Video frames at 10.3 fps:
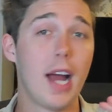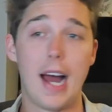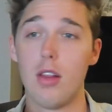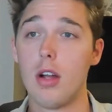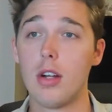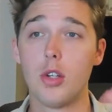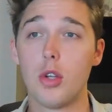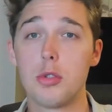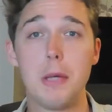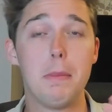how long are
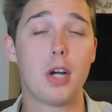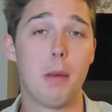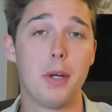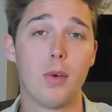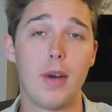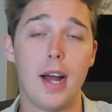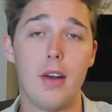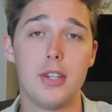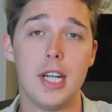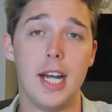those people coming around